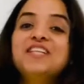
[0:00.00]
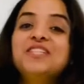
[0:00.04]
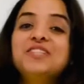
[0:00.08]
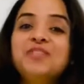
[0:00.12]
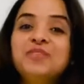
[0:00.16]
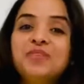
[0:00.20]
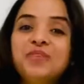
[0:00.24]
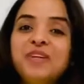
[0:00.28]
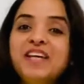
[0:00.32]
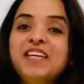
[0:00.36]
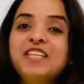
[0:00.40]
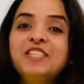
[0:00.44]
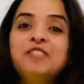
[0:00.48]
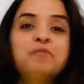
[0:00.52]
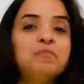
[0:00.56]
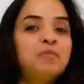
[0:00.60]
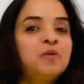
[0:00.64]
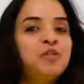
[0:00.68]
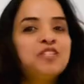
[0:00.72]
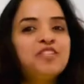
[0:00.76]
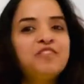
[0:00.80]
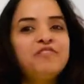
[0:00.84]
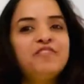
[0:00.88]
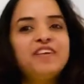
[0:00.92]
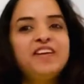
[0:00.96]
today's
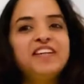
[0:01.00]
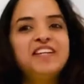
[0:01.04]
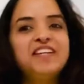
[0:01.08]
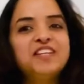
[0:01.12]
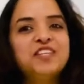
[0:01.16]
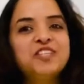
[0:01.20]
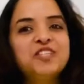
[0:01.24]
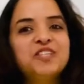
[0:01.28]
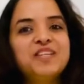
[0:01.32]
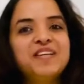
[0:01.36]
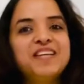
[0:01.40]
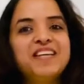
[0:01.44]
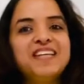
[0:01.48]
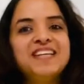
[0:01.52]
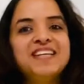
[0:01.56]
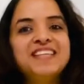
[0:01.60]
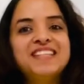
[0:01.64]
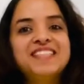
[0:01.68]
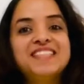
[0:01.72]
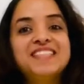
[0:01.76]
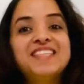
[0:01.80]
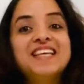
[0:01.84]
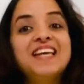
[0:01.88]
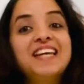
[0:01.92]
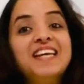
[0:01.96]
push-up variation
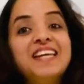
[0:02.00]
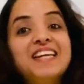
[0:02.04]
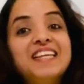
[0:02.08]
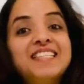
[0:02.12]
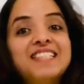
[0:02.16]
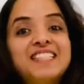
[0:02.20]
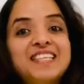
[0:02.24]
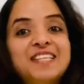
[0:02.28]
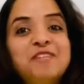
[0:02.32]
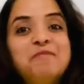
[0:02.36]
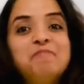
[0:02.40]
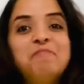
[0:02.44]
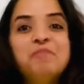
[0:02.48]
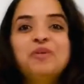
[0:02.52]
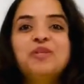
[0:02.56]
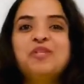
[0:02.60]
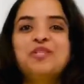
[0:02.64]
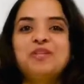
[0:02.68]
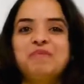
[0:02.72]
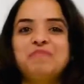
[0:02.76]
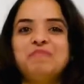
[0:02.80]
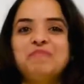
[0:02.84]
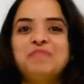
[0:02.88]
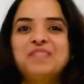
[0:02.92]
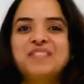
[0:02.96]
is lizard
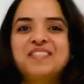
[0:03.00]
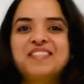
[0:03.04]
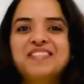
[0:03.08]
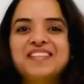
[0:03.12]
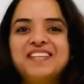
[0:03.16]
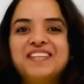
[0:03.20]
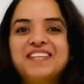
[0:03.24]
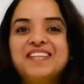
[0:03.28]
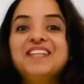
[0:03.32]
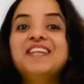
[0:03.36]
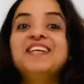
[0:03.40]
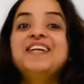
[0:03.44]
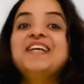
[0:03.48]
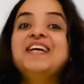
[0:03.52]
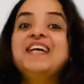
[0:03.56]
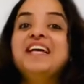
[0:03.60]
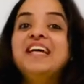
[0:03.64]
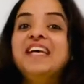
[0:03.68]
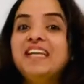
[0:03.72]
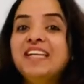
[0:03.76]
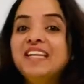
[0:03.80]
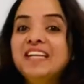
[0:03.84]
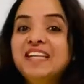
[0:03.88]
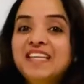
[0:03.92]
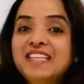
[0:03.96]
push-ups.
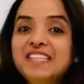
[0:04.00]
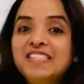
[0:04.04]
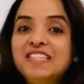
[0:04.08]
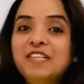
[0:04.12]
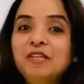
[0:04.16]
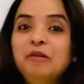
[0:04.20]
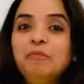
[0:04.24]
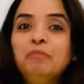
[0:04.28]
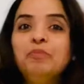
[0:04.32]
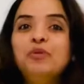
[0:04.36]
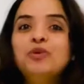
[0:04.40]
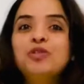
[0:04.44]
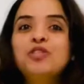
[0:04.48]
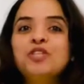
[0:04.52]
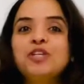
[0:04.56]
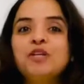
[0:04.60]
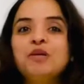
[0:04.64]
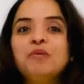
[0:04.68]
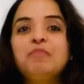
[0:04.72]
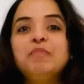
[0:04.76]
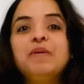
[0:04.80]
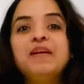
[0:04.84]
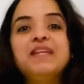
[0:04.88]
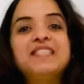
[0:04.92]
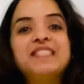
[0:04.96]
Lizard
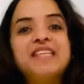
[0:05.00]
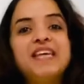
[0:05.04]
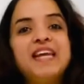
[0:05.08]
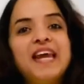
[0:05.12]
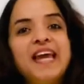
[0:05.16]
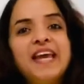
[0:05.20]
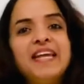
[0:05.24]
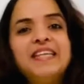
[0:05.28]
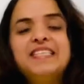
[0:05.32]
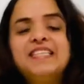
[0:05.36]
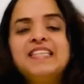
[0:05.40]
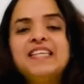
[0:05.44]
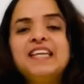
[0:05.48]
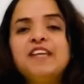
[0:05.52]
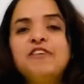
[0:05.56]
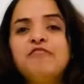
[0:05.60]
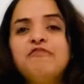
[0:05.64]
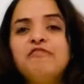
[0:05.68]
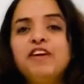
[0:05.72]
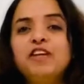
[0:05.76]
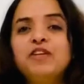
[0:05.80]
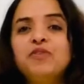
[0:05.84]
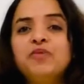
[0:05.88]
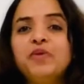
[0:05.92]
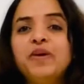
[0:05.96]
push-up is an excellent
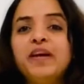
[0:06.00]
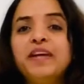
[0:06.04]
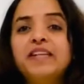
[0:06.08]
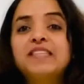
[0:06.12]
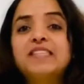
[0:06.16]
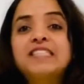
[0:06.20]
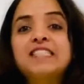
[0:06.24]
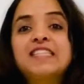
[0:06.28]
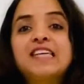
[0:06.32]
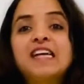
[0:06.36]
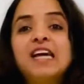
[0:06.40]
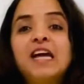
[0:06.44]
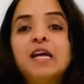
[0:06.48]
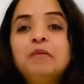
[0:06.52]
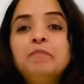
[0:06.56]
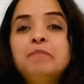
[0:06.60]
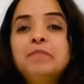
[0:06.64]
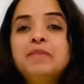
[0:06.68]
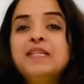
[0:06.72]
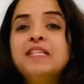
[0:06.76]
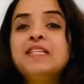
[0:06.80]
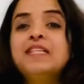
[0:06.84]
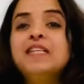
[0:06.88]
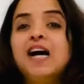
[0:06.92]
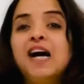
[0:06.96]
way to get
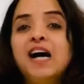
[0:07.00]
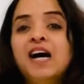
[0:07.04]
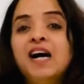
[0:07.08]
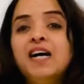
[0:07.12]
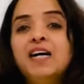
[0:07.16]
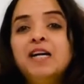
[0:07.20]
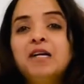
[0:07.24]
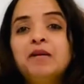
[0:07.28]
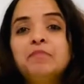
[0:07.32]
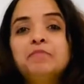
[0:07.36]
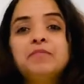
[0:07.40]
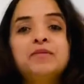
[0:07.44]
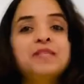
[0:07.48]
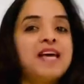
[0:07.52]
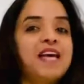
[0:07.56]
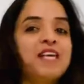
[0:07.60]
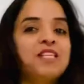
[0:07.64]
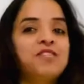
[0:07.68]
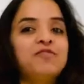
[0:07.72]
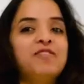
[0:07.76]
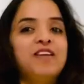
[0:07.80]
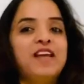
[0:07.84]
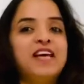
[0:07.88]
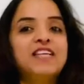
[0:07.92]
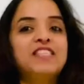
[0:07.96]
sculpted arms
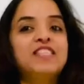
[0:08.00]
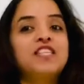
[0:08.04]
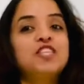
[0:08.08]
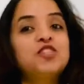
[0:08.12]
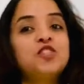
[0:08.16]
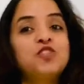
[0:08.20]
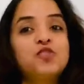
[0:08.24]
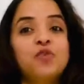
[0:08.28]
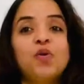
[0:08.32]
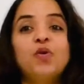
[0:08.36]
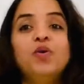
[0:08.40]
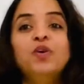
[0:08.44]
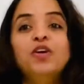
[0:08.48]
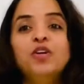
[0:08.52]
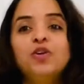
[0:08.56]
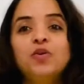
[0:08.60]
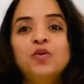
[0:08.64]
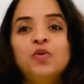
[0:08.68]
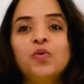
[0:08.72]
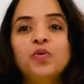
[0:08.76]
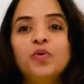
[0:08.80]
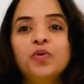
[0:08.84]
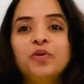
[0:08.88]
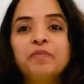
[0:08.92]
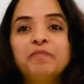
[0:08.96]
as well as a stronger
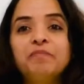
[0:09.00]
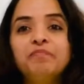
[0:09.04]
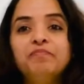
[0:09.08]
core.